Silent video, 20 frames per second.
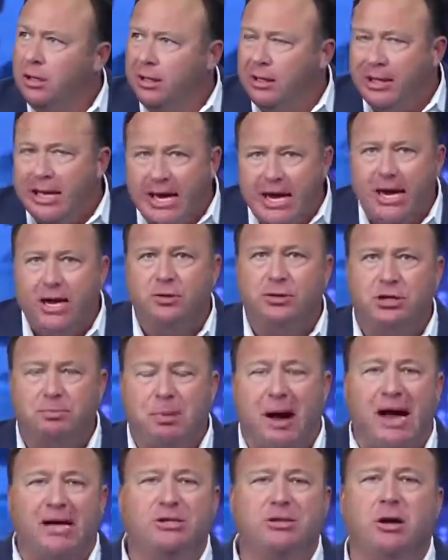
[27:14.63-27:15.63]
lead,
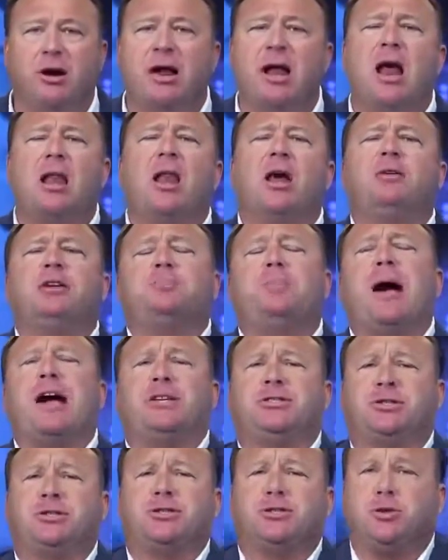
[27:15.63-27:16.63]
Spicer. And
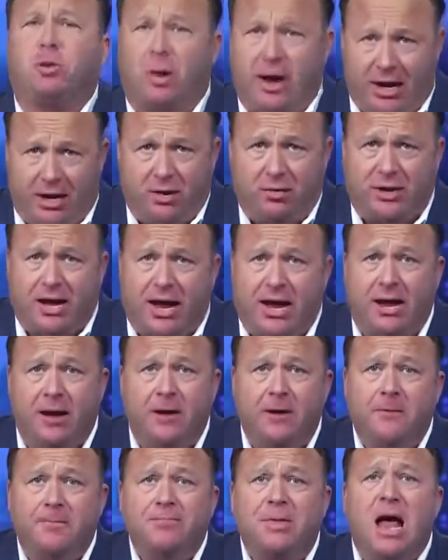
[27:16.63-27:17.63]
Spicer's great,
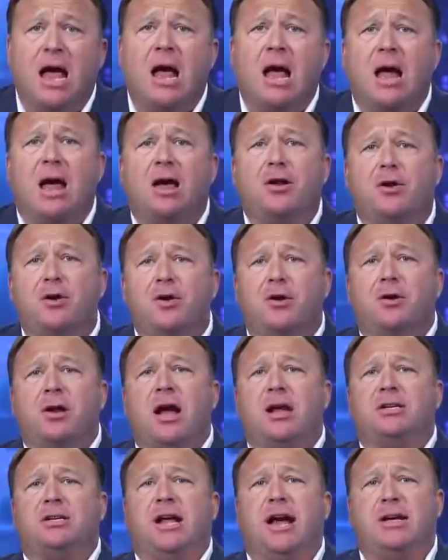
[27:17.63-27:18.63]
okay? I know you're
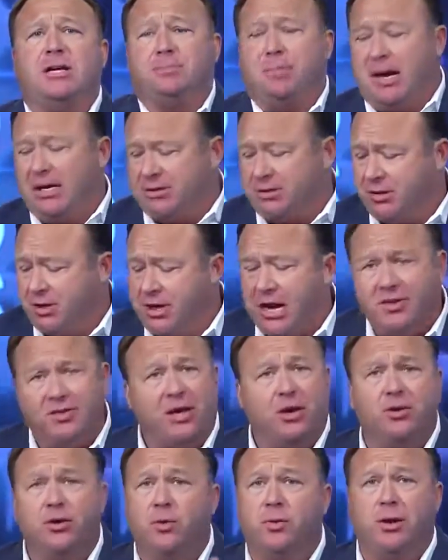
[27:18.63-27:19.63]
a nice guy, Spicer, and I
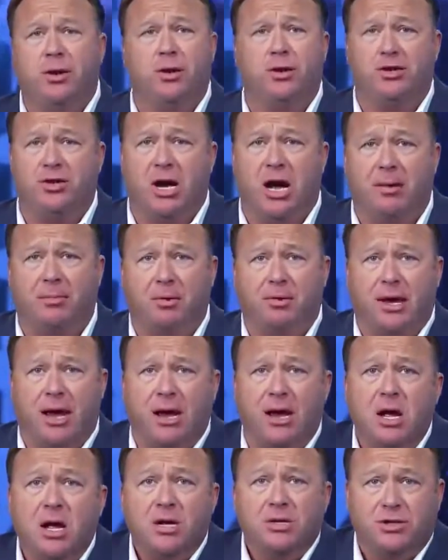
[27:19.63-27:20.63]
think you're doing a good job,
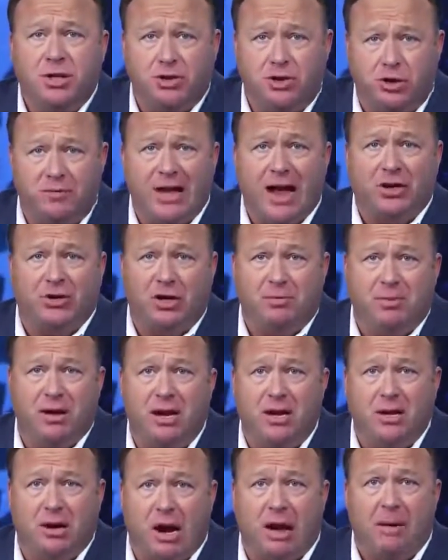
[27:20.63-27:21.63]
okay? Since you've actually
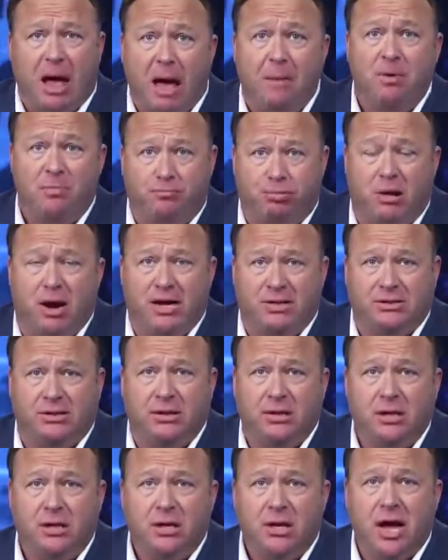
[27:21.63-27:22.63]
been in there, I'm
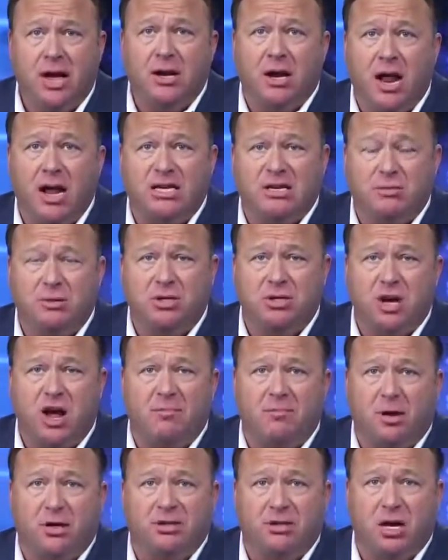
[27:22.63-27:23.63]
impressed. I didn't like some of
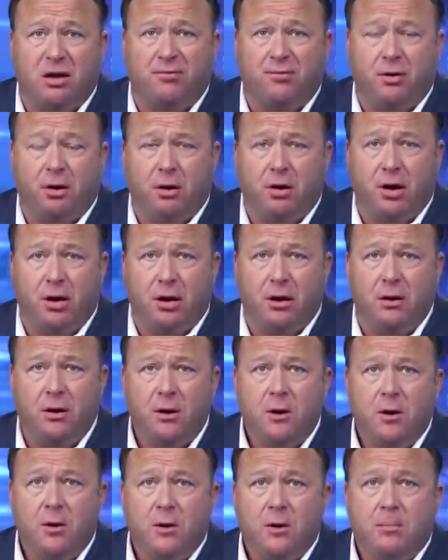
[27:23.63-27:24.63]
the softball stuff earlier.
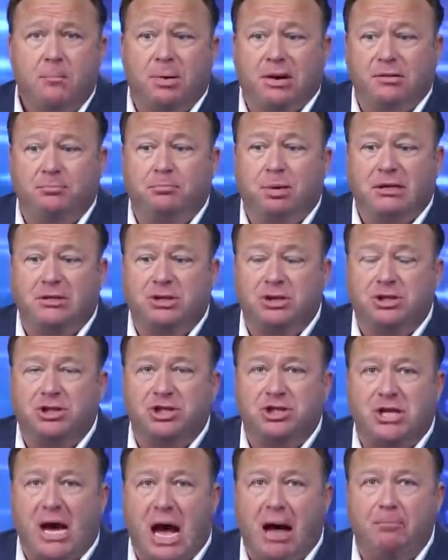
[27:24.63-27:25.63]
But
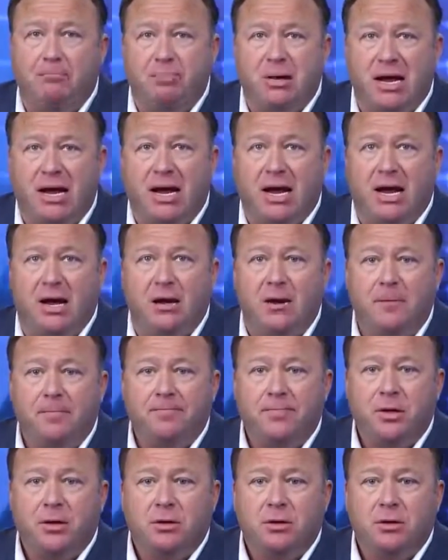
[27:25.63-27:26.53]
just stop being